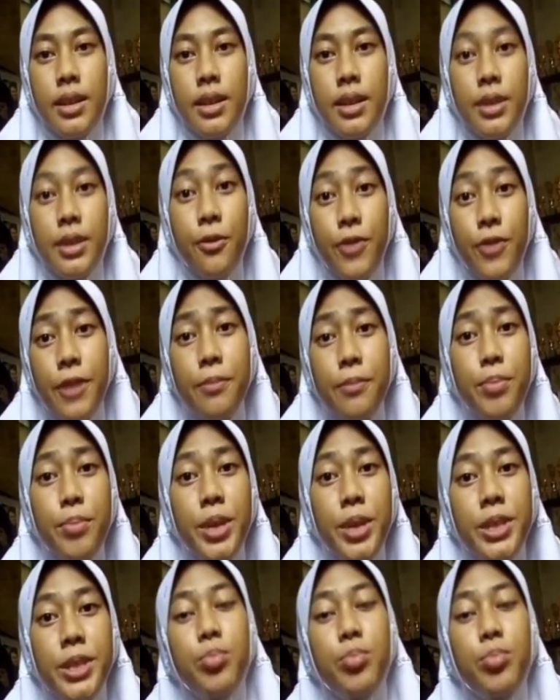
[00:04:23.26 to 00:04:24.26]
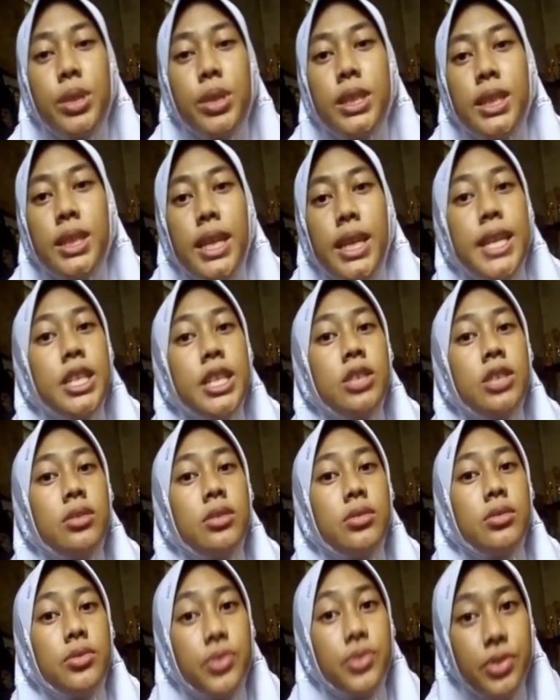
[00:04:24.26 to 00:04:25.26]
The fifth principle is
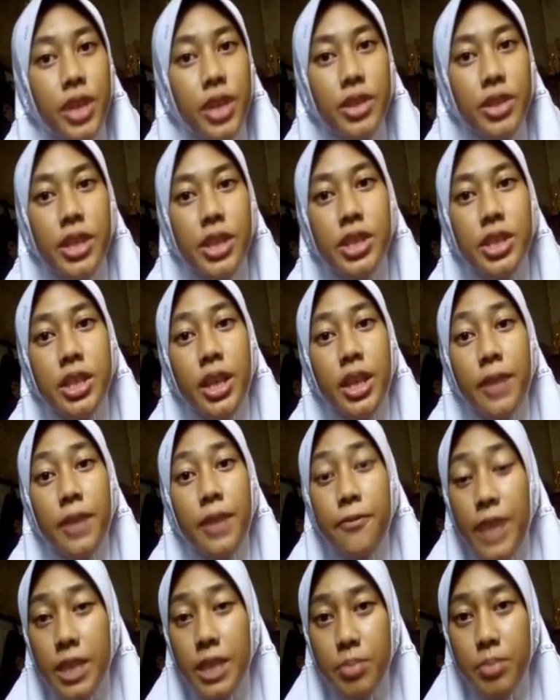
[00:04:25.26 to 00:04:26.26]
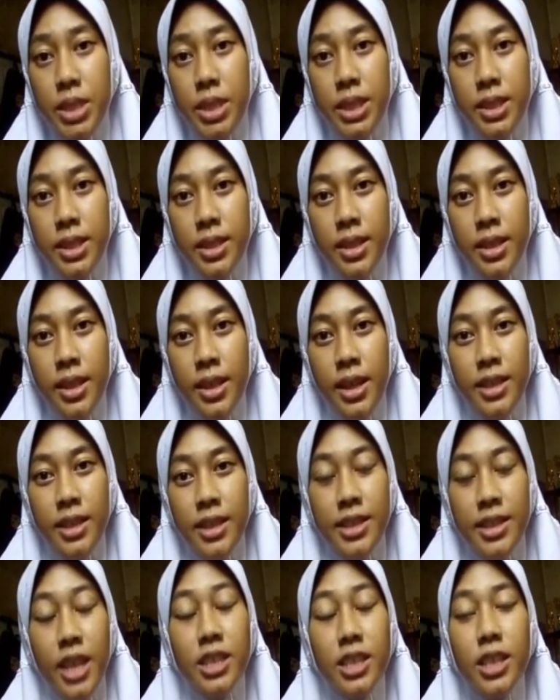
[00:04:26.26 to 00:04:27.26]
strategic investment.
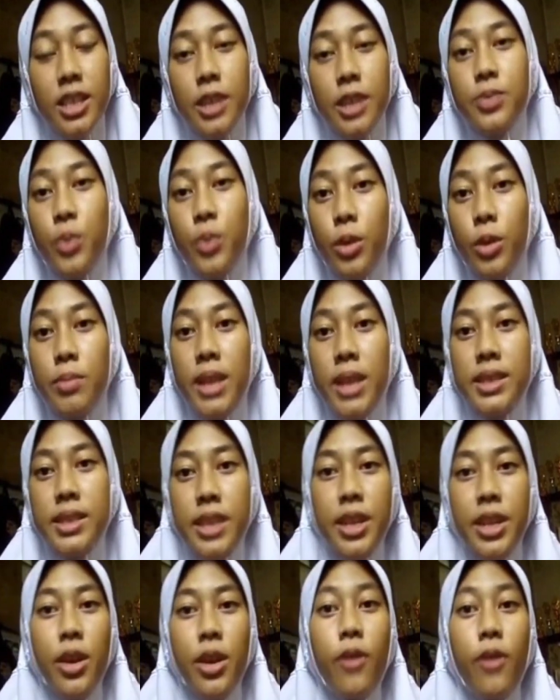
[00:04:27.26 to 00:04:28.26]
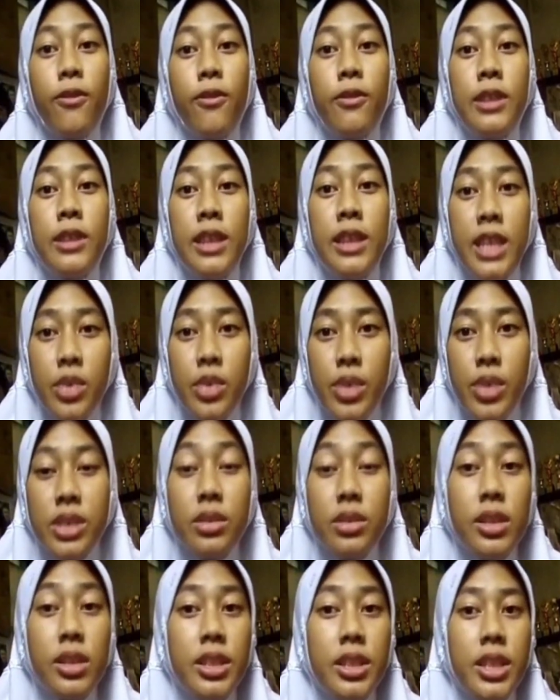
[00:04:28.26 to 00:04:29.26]
Successful mastery of language
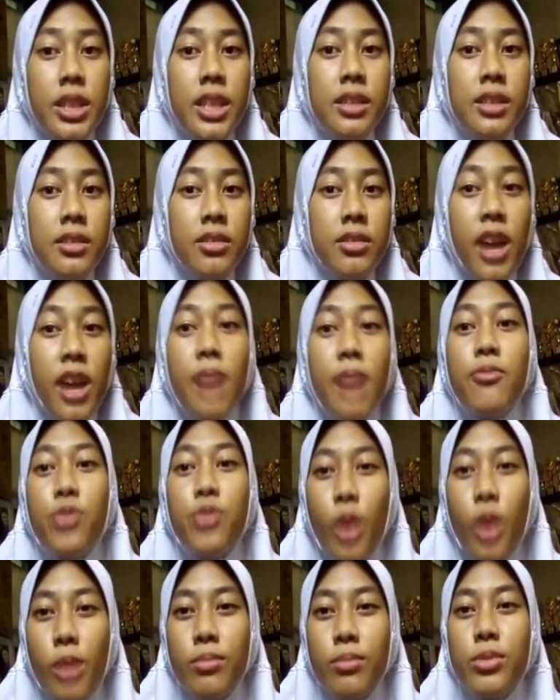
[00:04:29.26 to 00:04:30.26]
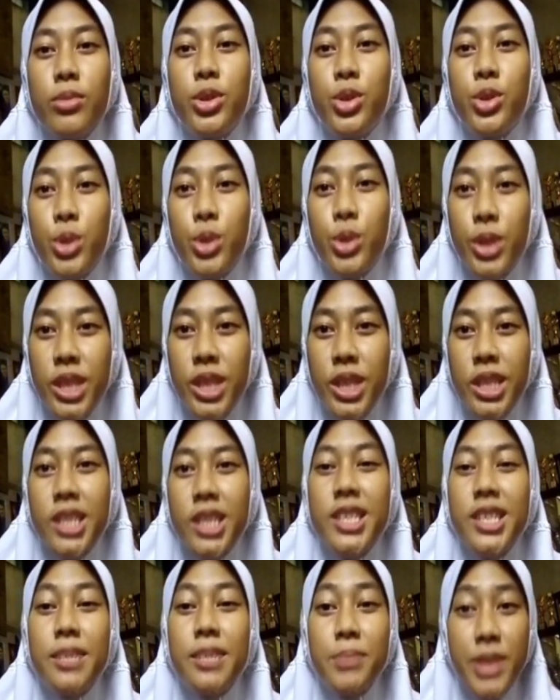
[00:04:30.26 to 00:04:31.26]
learning comes from students
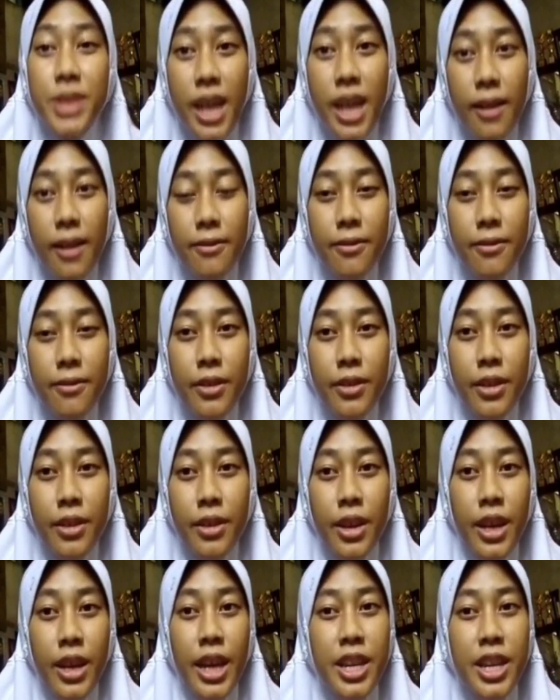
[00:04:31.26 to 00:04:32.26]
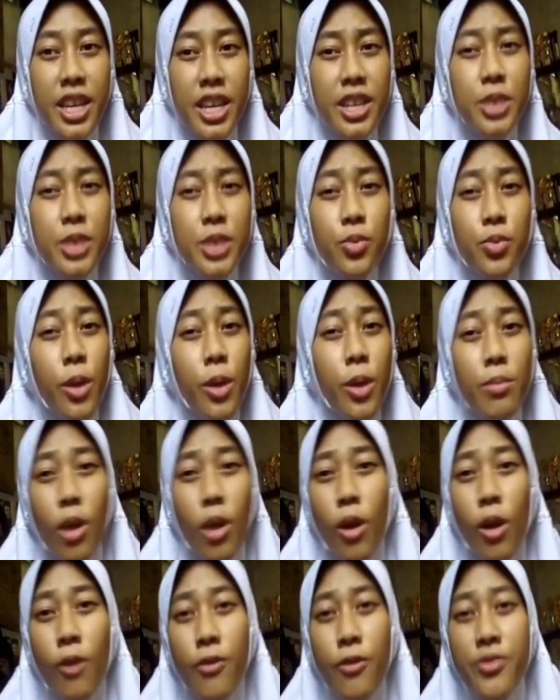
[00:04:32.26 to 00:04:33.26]
themselves, and it's from
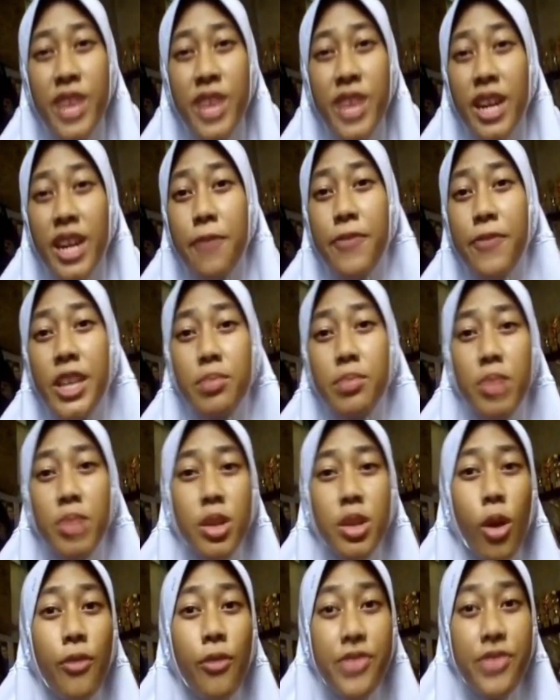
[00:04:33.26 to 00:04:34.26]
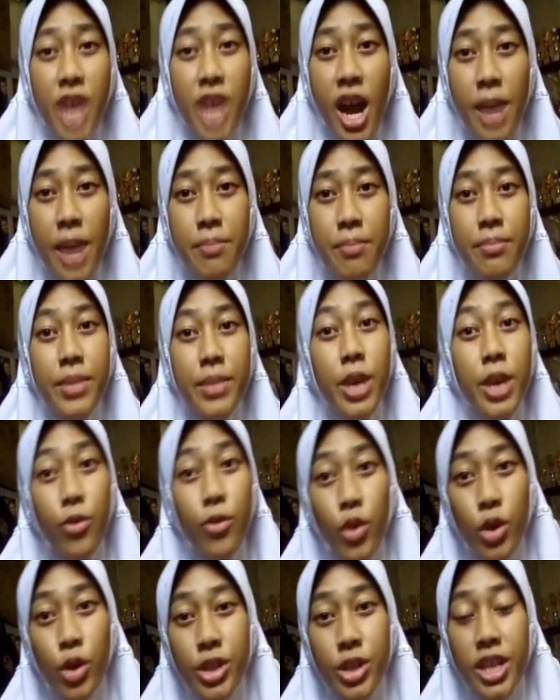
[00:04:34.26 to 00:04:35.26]
of their investment of time,
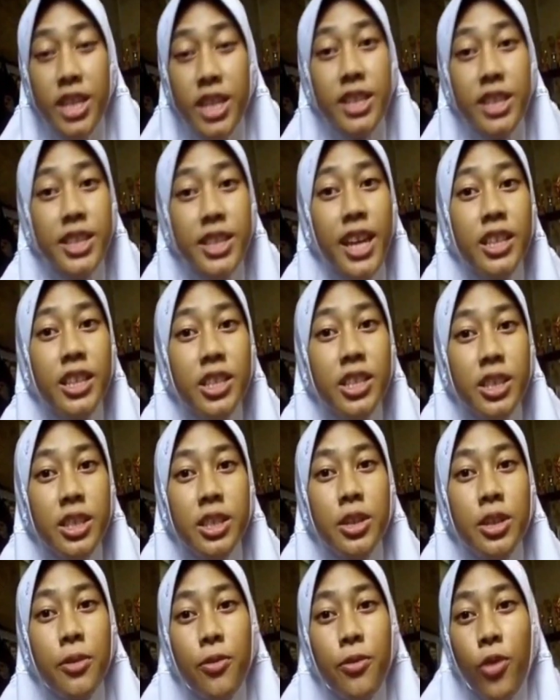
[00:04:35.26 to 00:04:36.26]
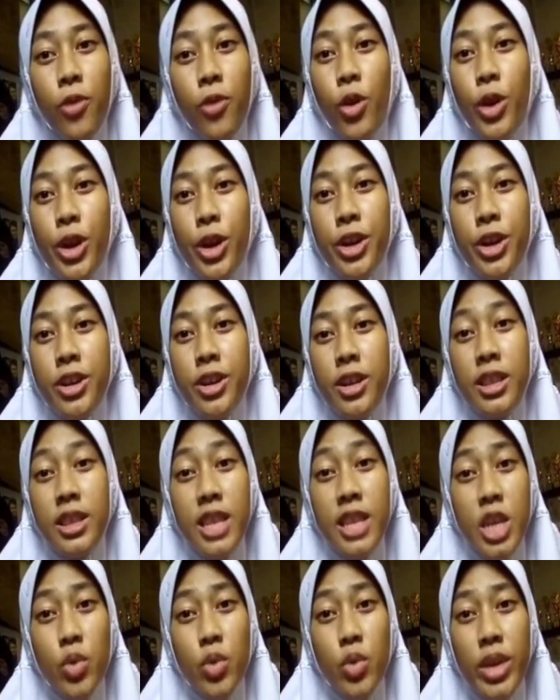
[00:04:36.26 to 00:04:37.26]
effort, and attention for
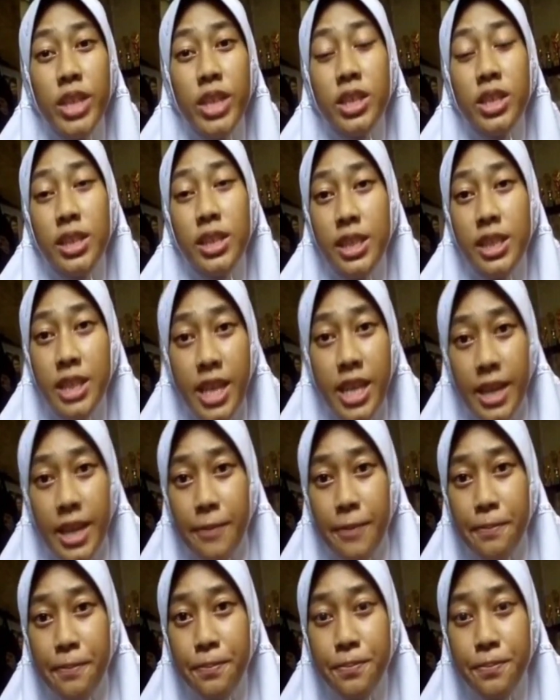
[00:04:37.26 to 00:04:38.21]
language learning.